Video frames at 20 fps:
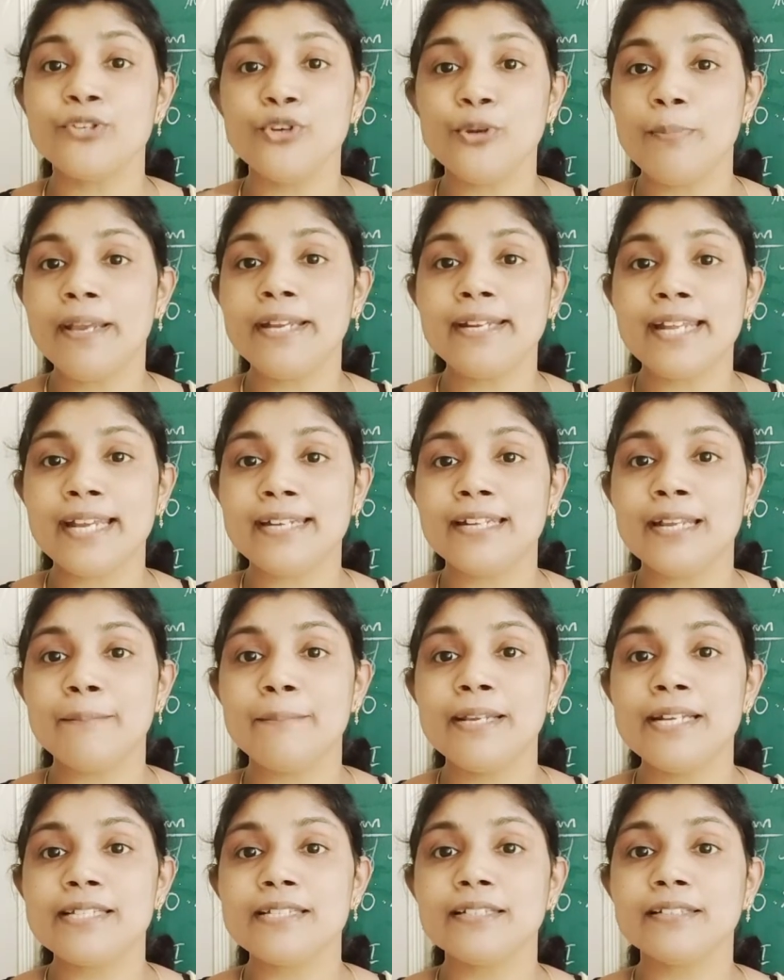2-byte data
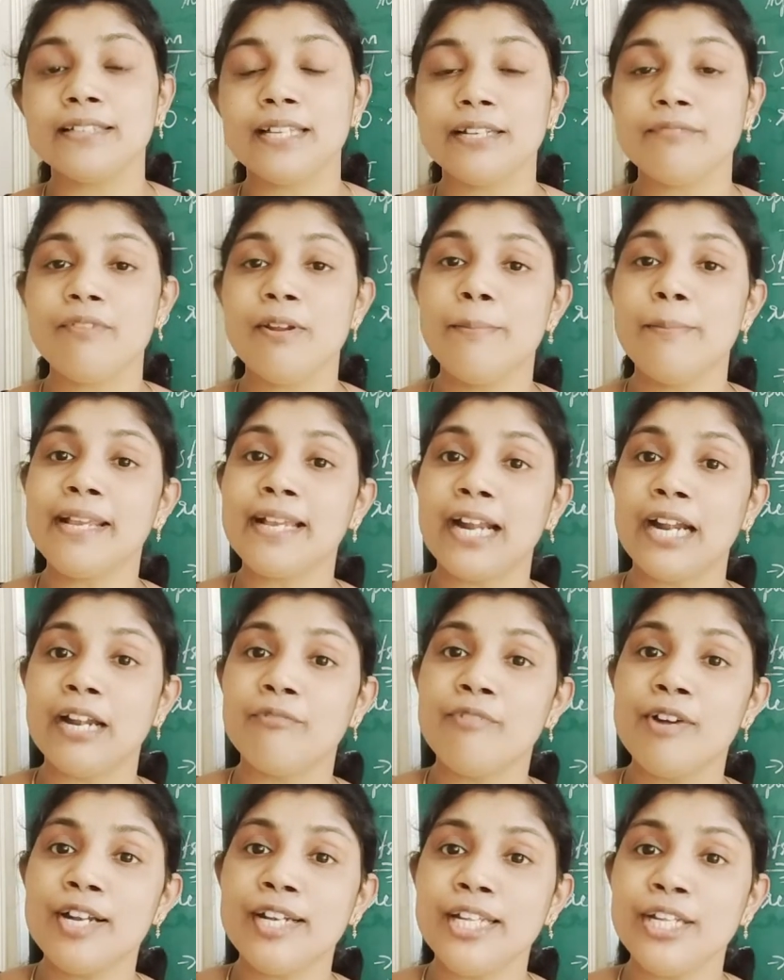means that will be
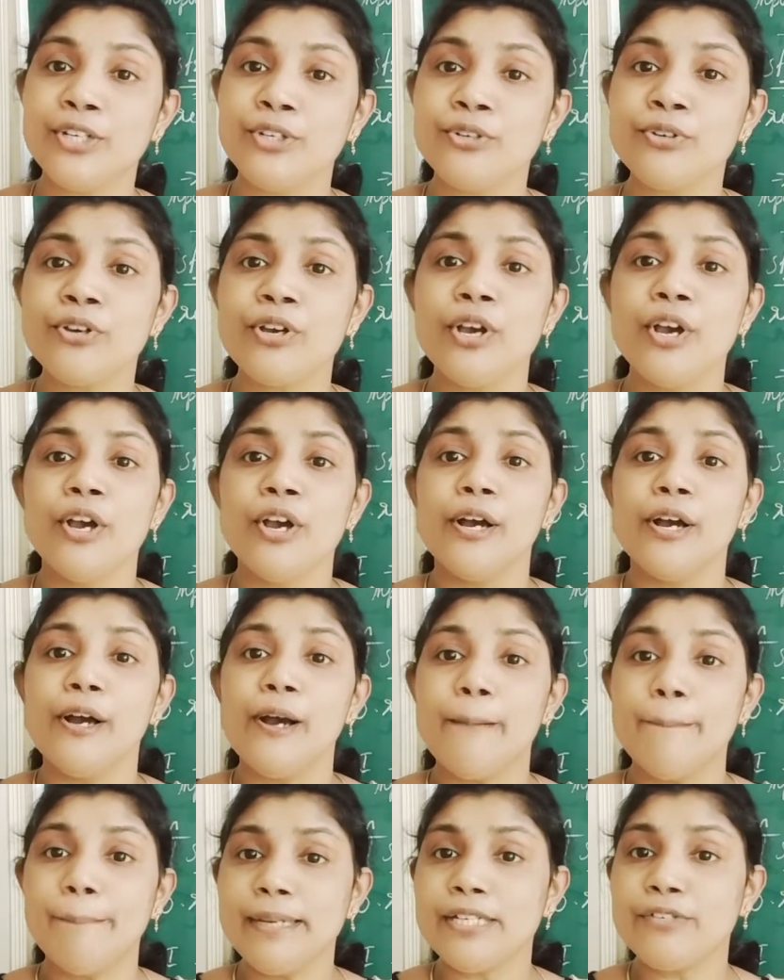converting to
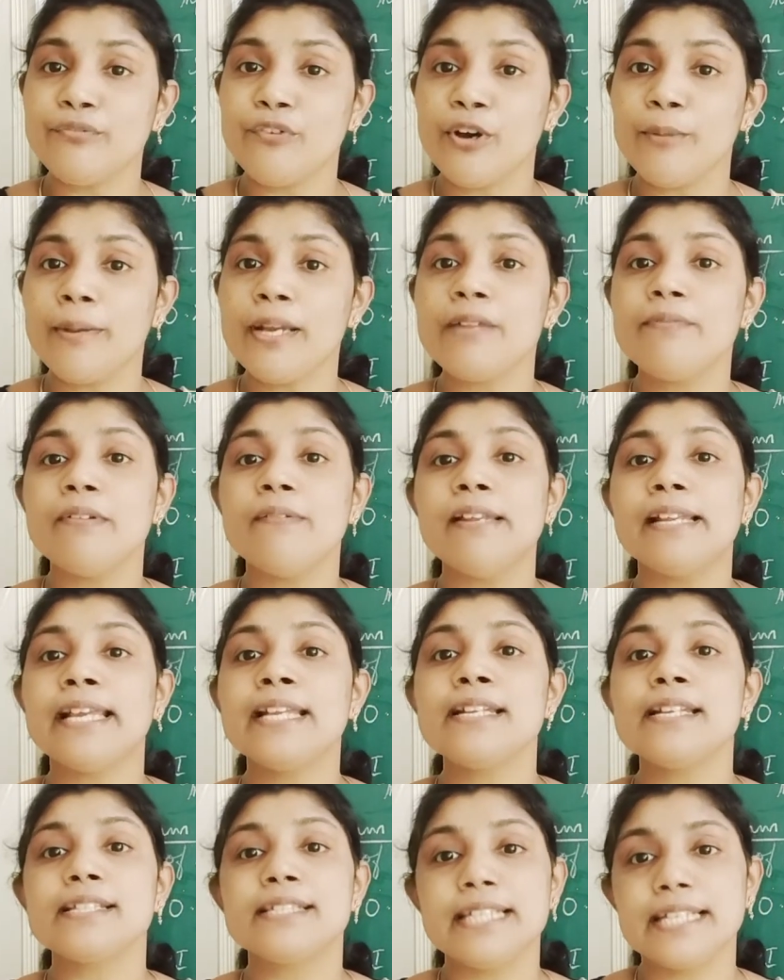bit format, we will
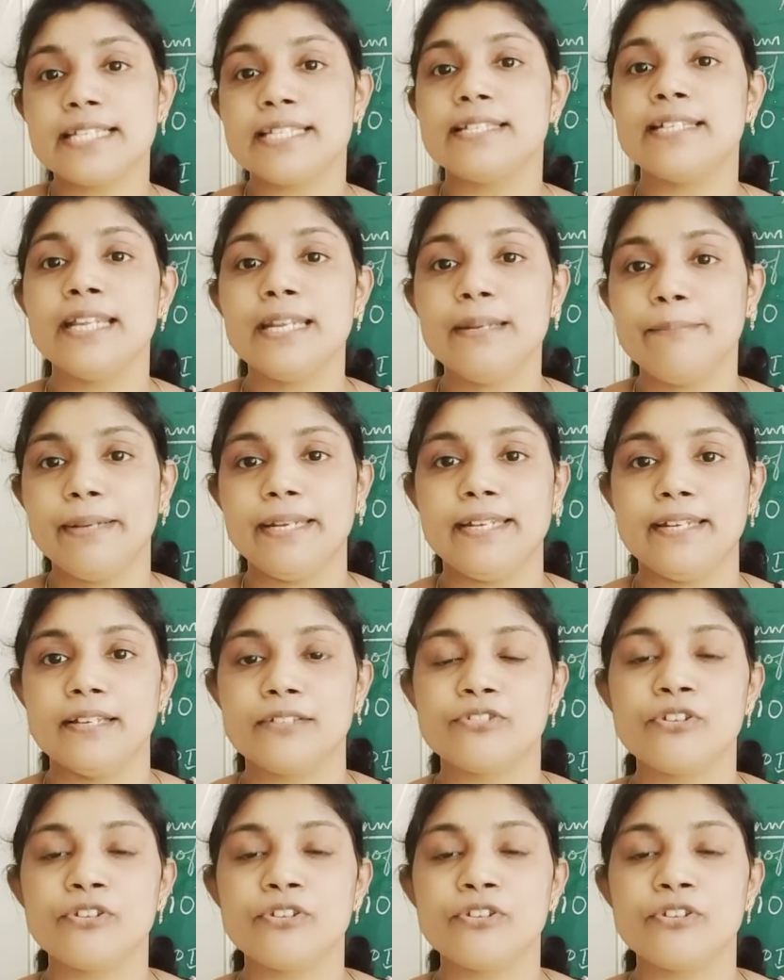get 16-bit.